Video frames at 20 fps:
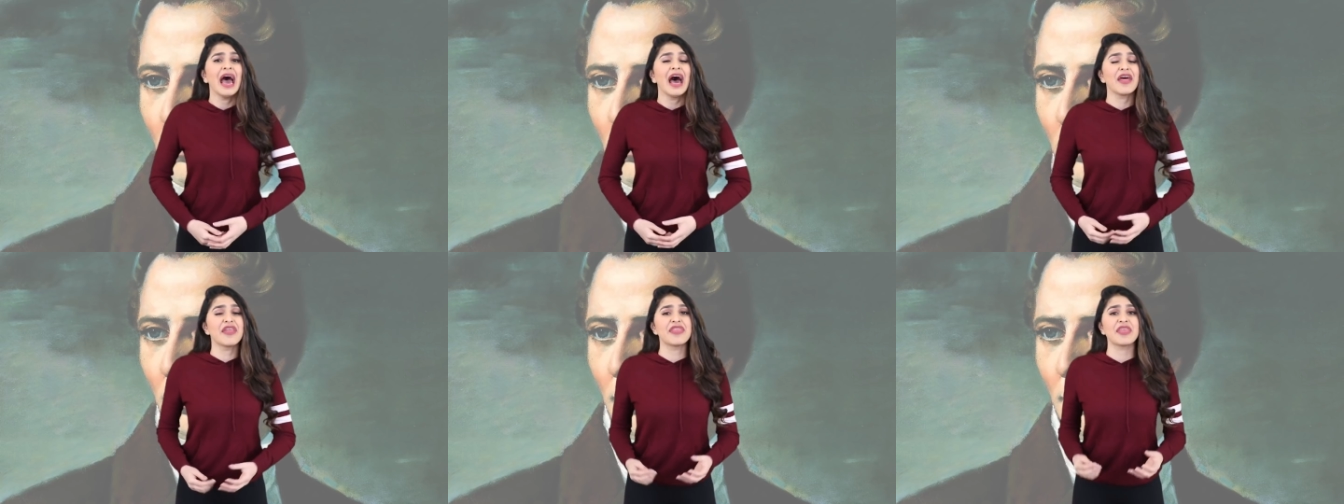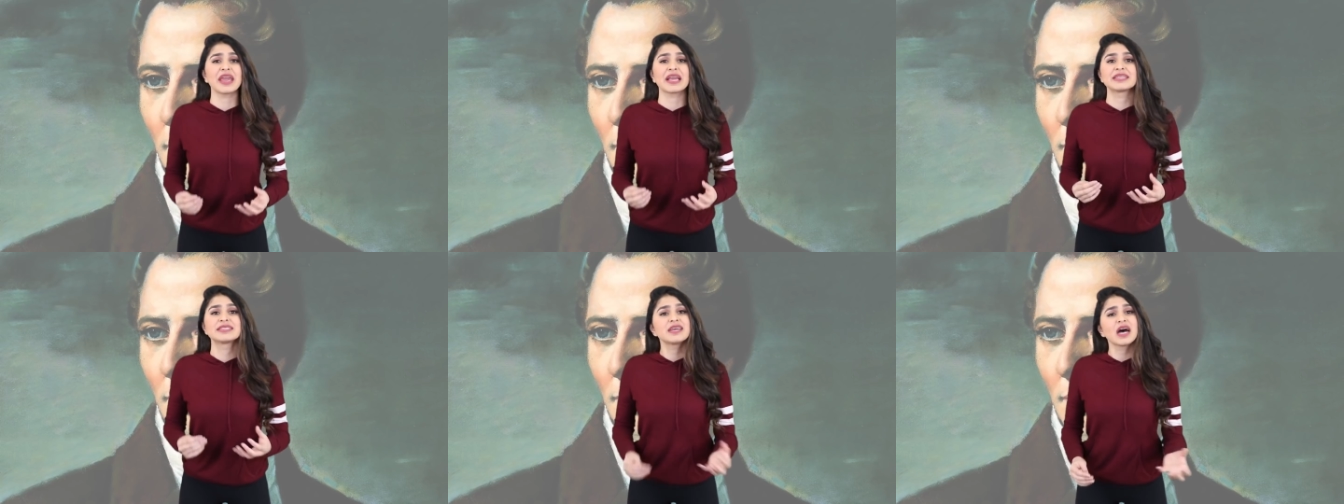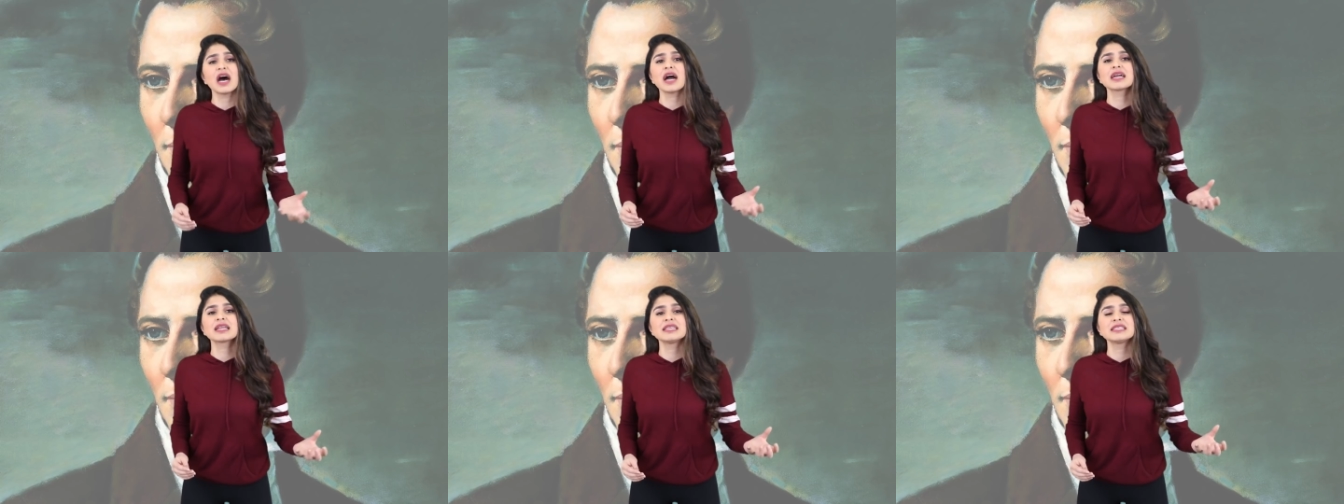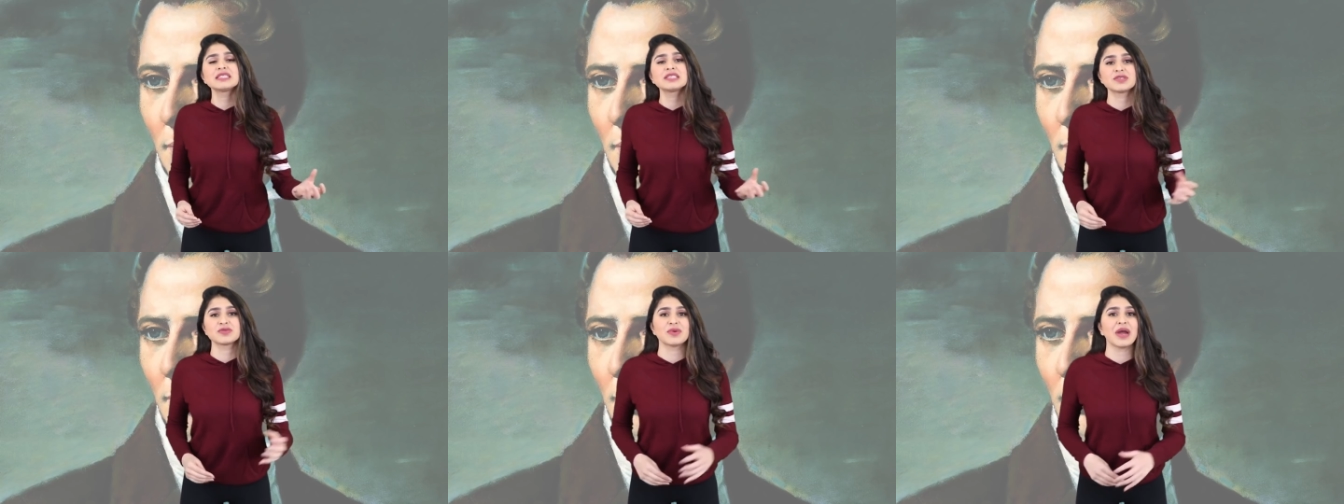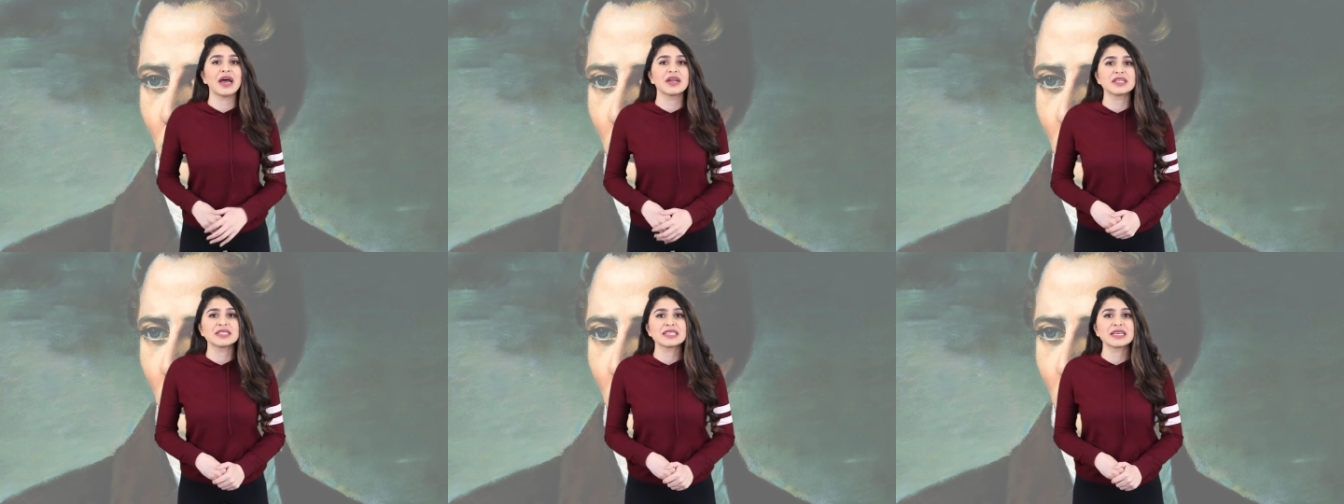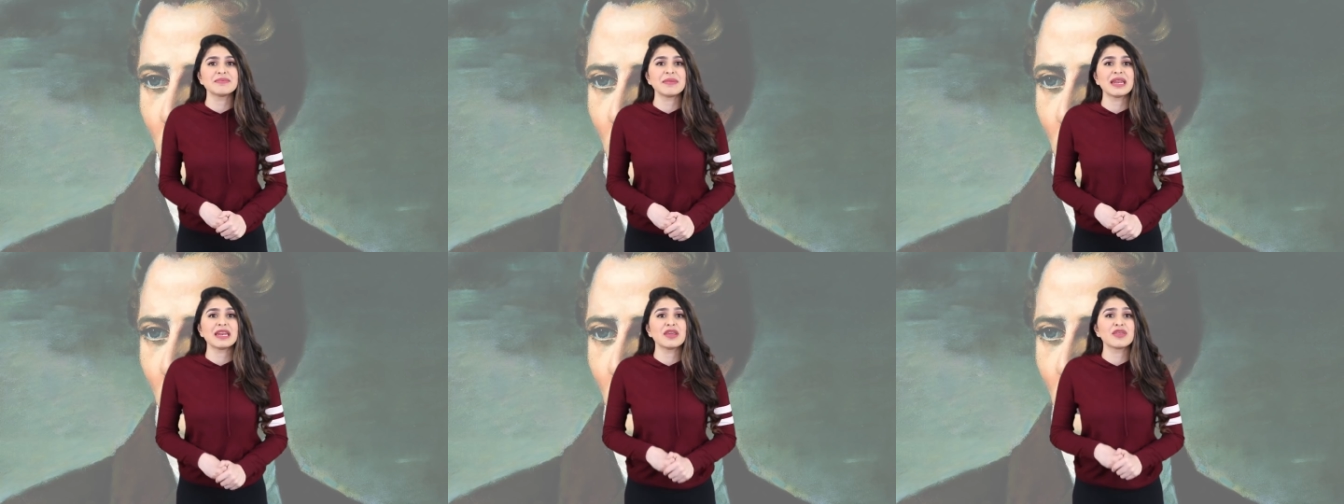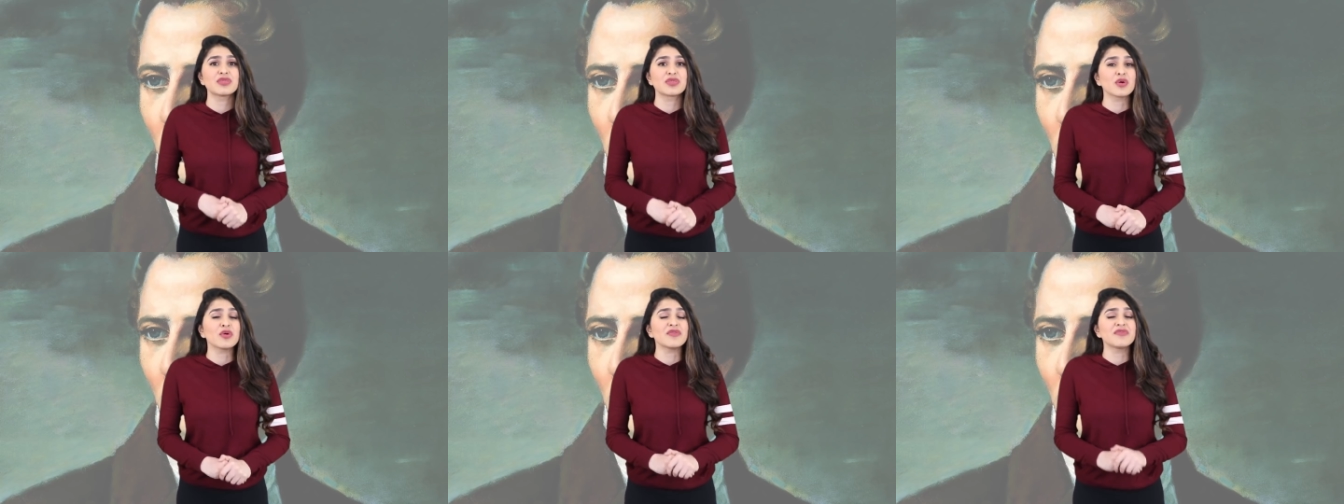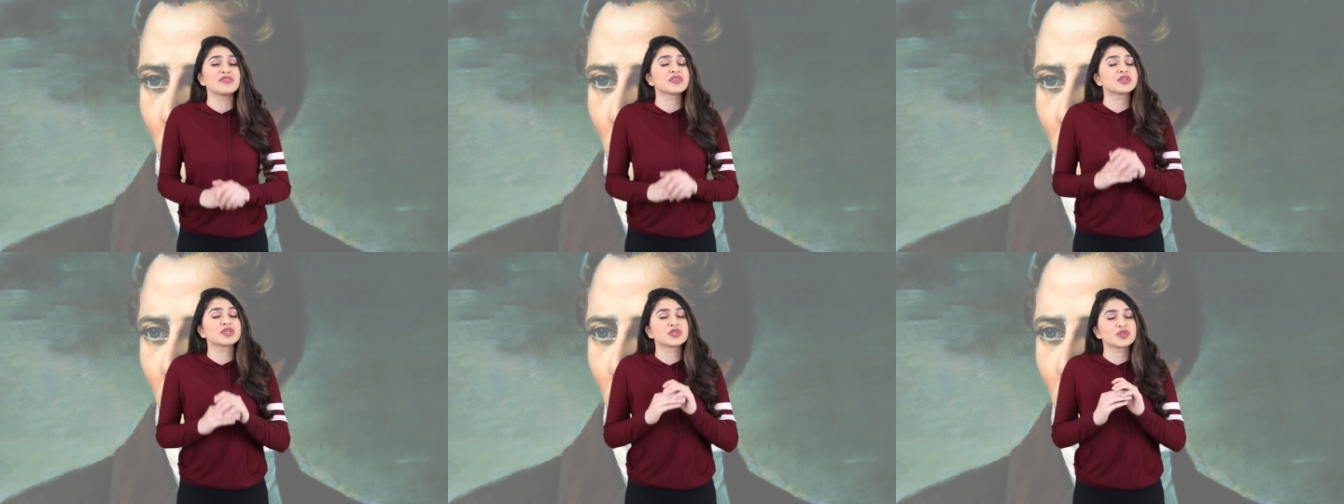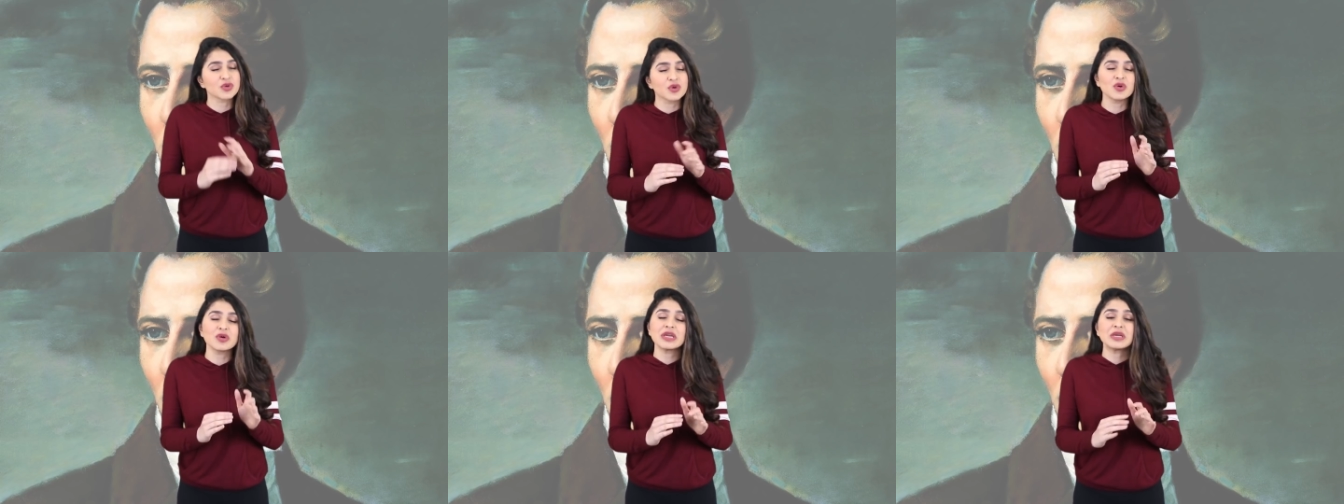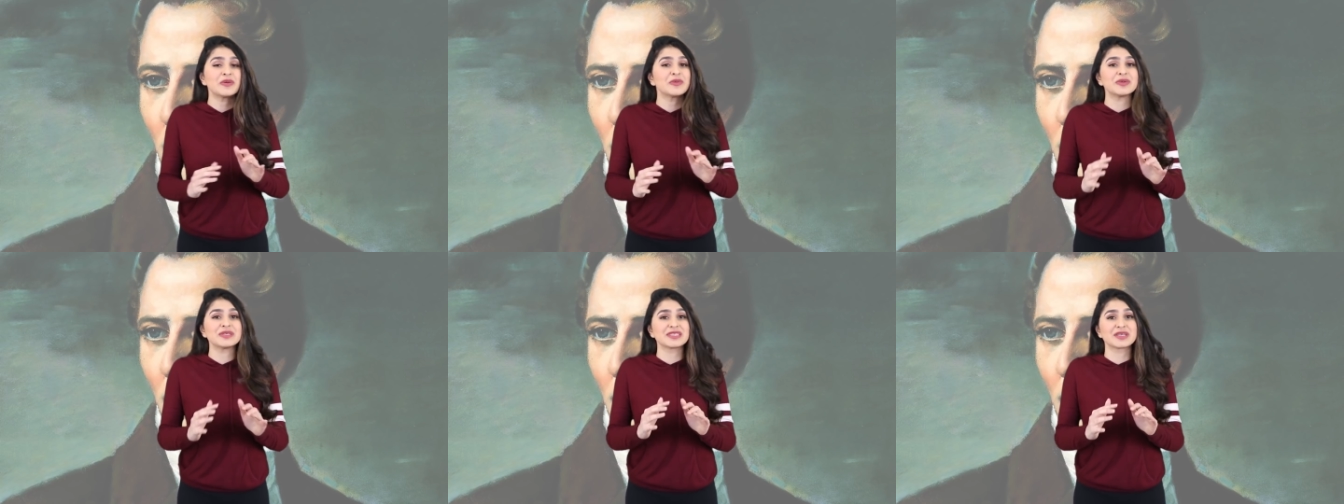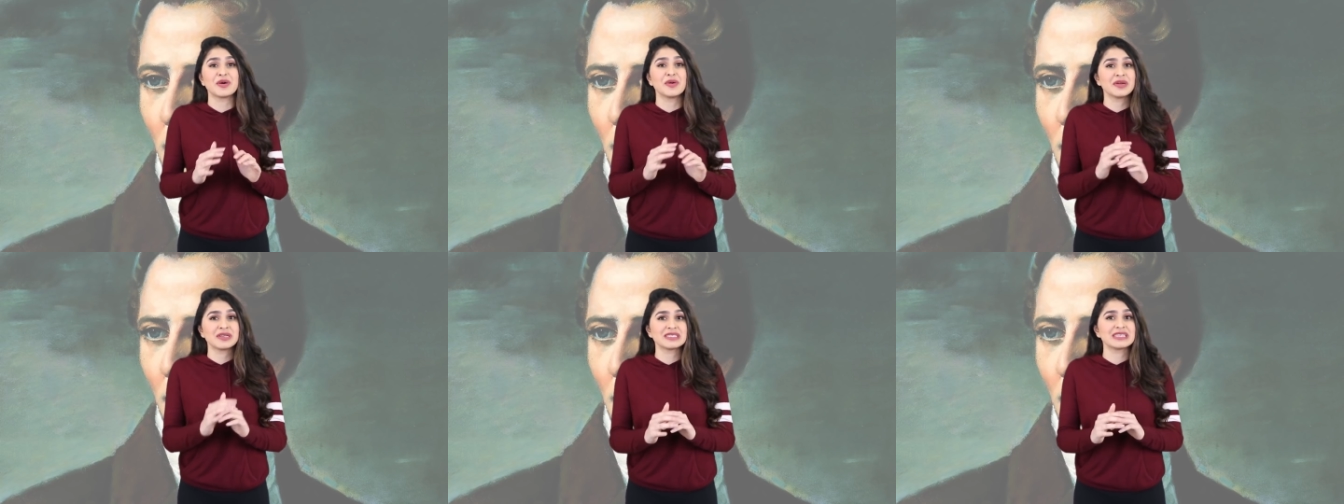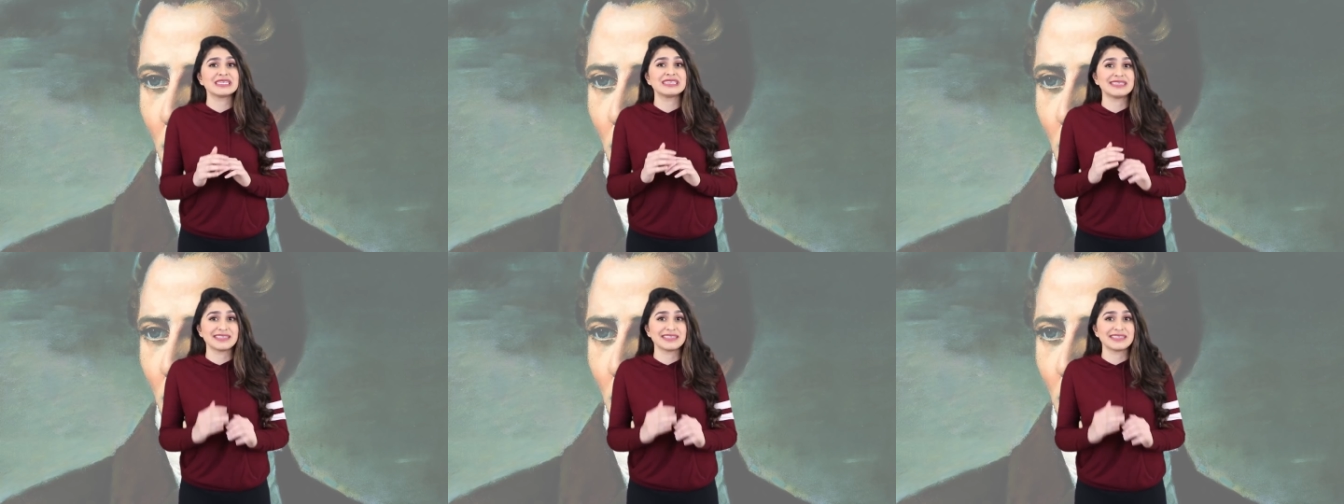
A thick darkness surrounded him and he thought for sure he was going to